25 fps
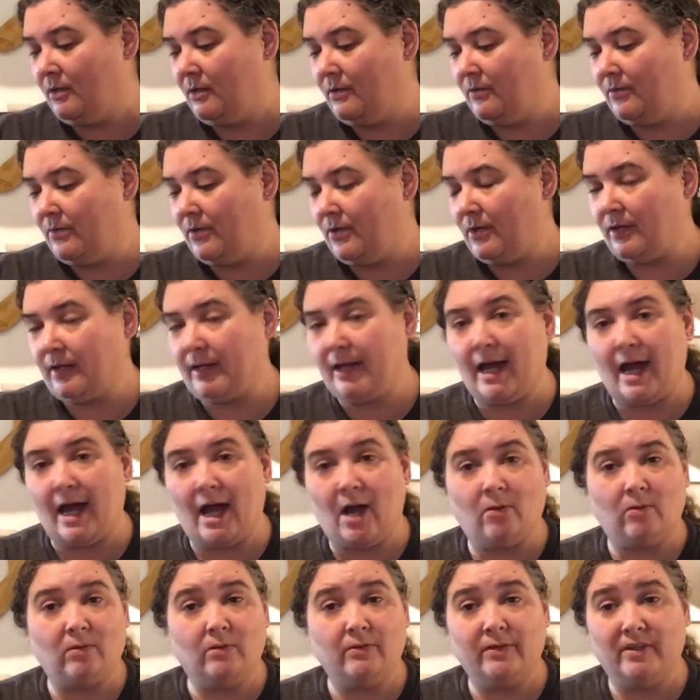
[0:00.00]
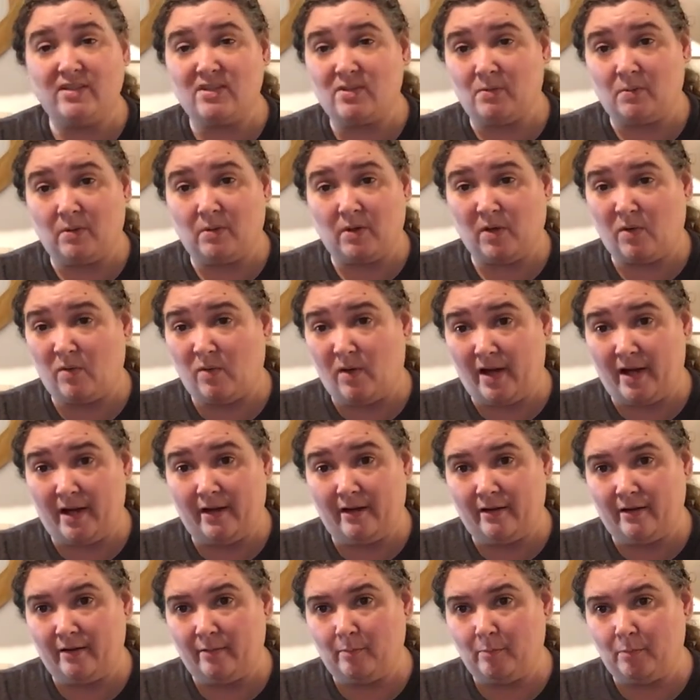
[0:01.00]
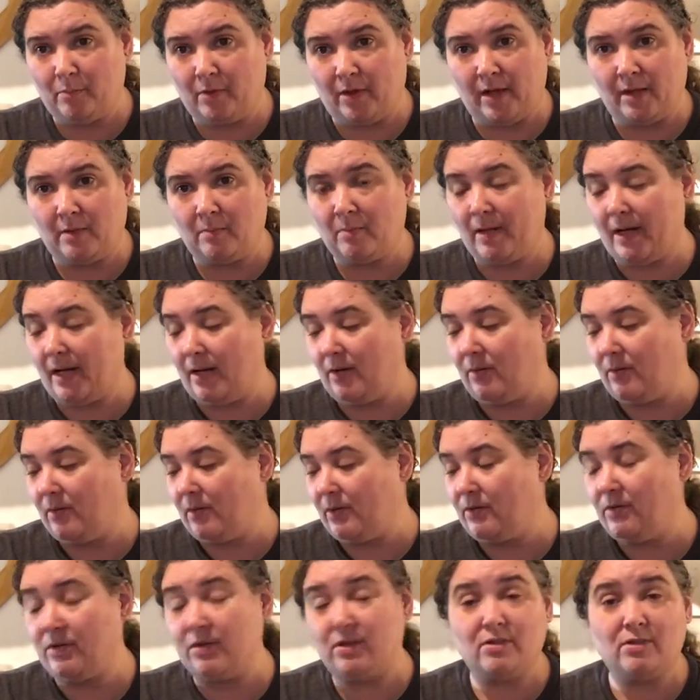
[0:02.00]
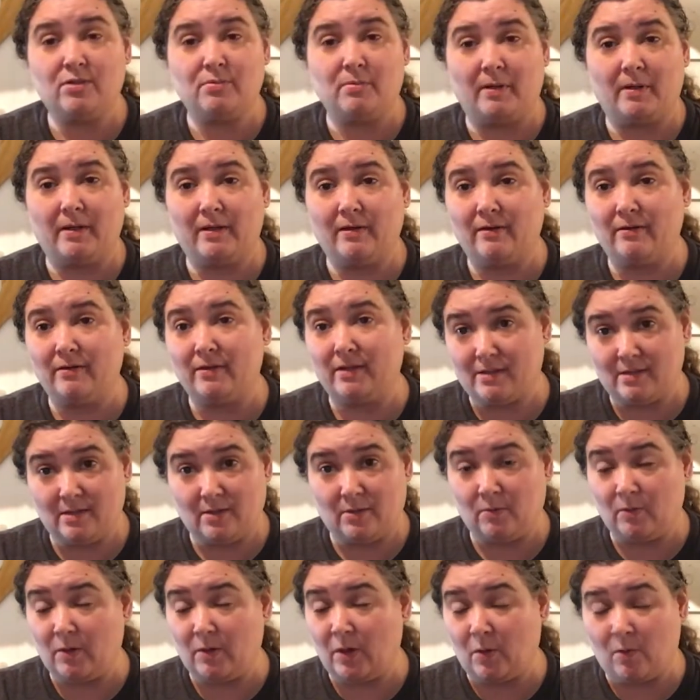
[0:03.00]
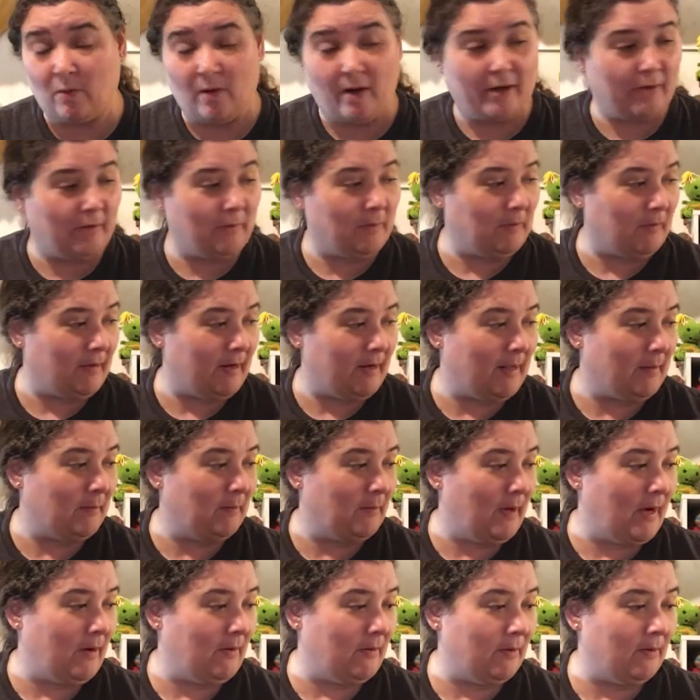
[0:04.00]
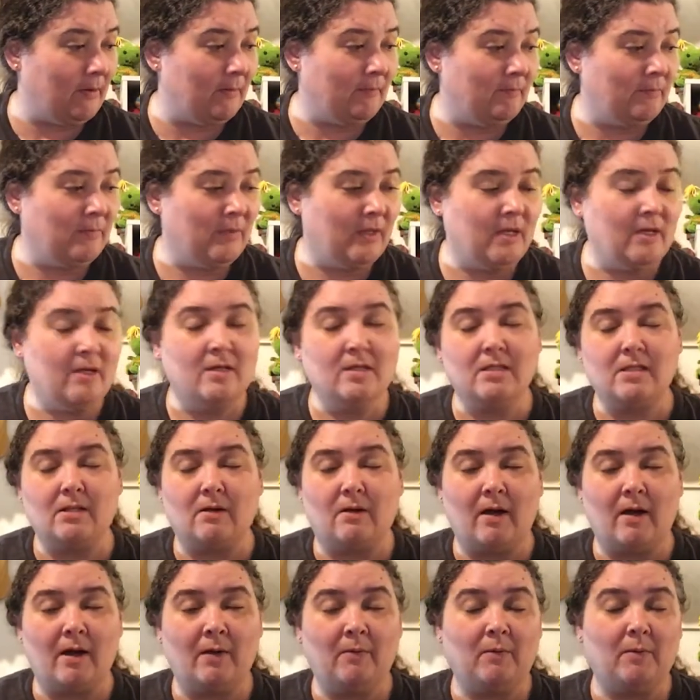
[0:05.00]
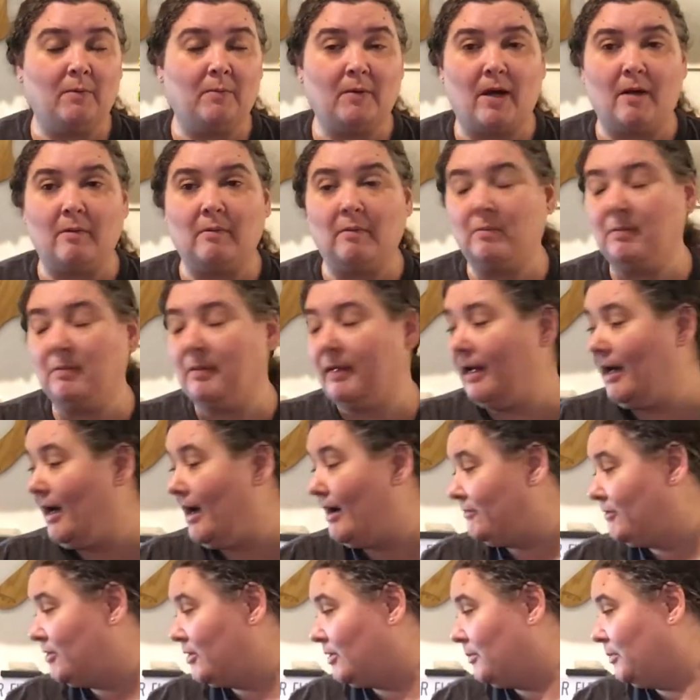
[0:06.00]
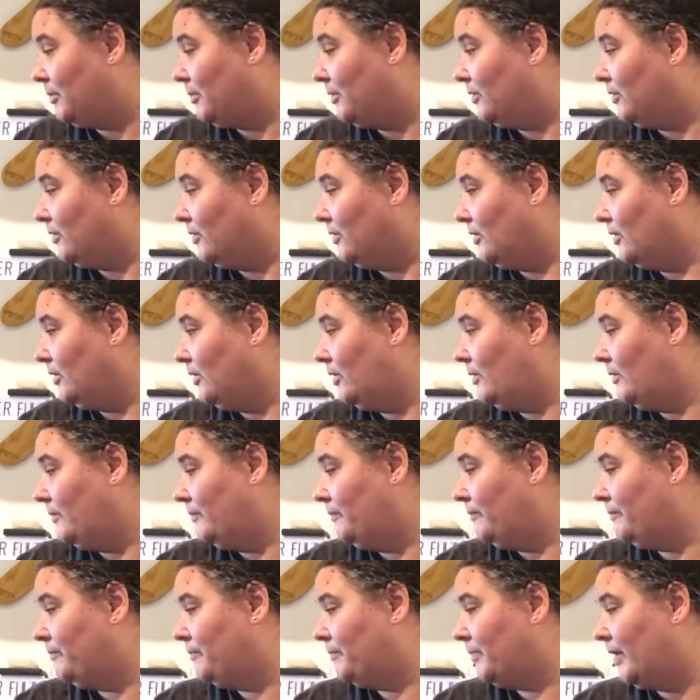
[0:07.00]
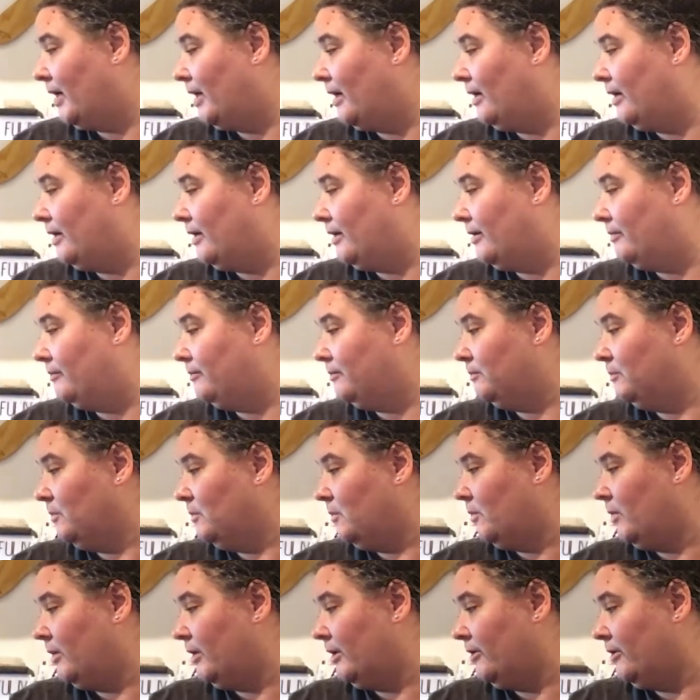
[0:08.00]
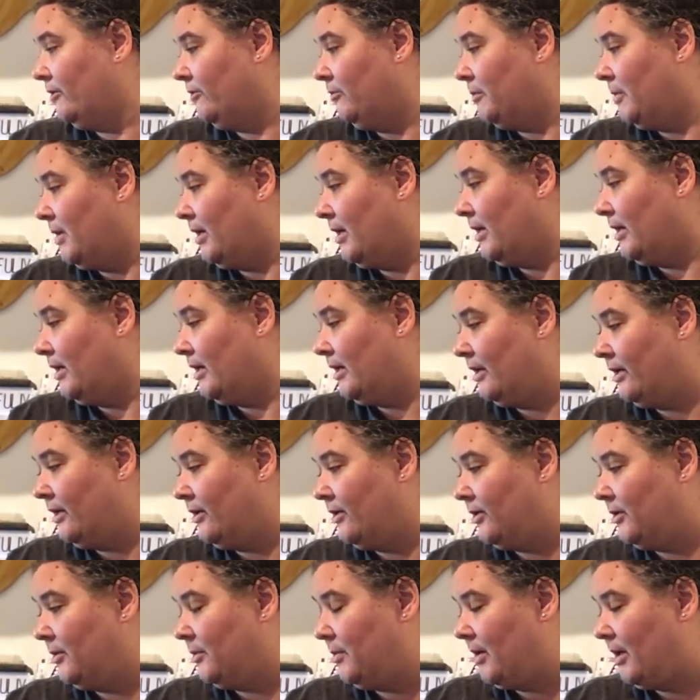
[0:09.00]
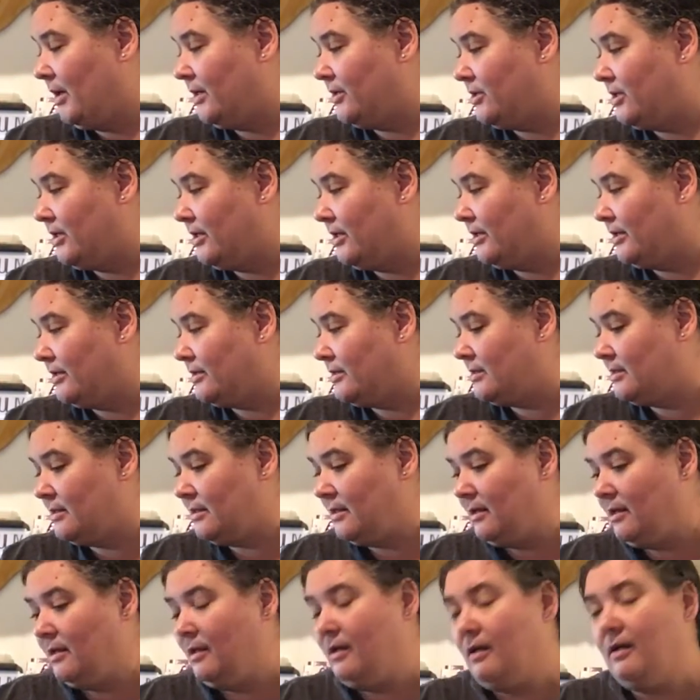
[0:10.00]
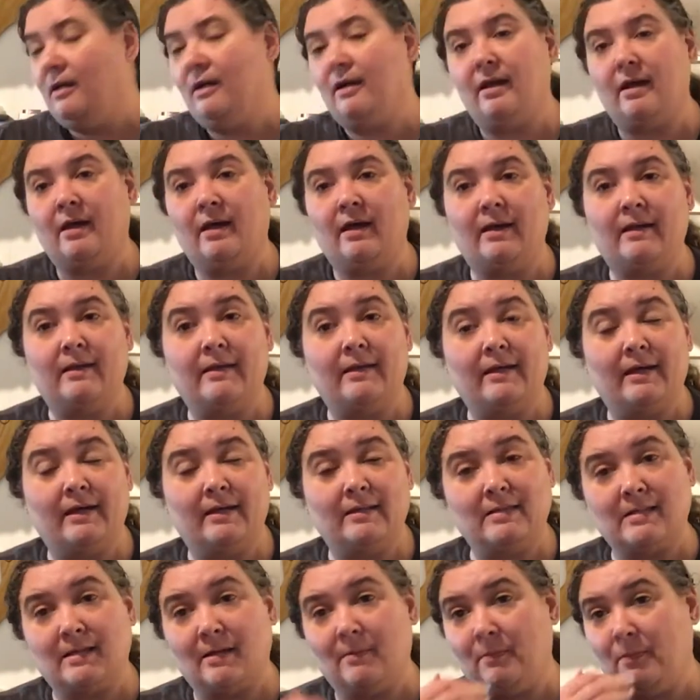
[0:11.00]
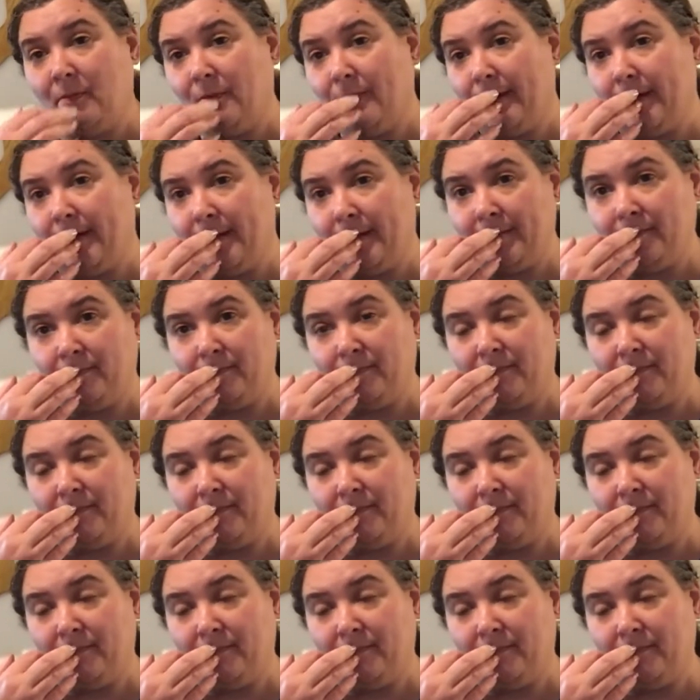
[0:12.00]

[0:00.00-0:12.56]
The cowl doesn't require brain power. The sweater doesn't require brain power. So I will probably have to pull one of my other projects in at some point.